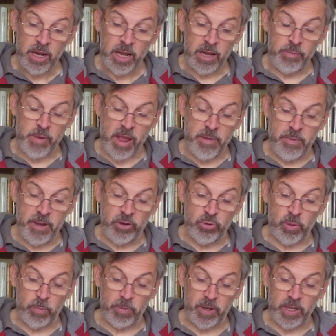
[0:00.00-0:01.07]
It may be
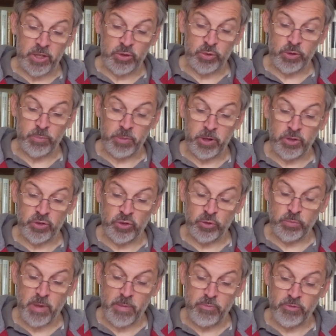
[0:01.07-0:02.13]
to a place with
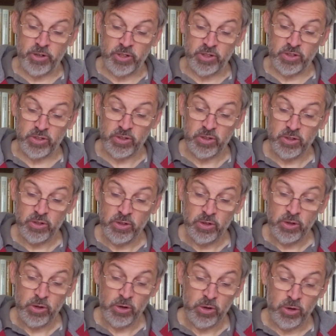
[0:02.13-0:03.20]
personal memories,
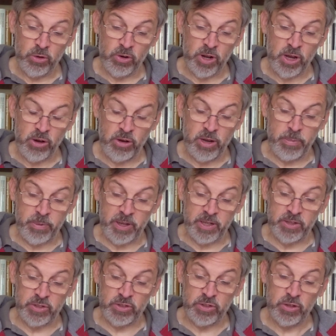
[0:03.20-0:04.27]
or a holy
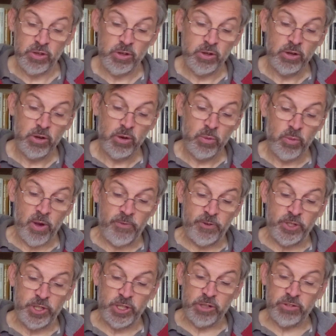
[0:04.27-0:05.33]
place where
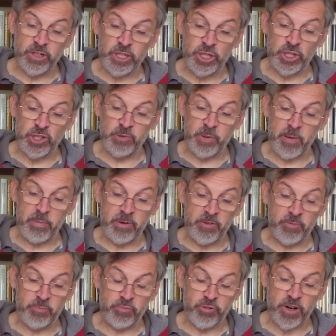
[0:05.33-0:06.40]
for generations people
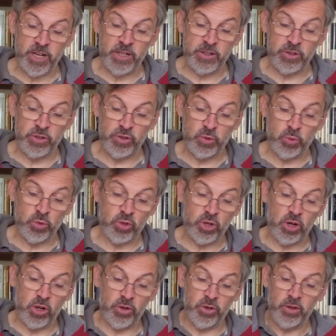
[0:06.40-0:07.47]
have prayed and sought
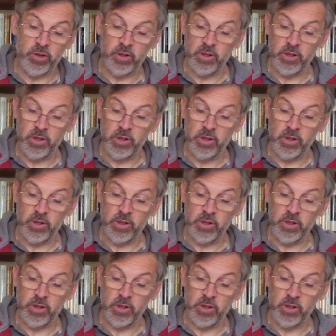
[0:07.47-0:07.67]
God.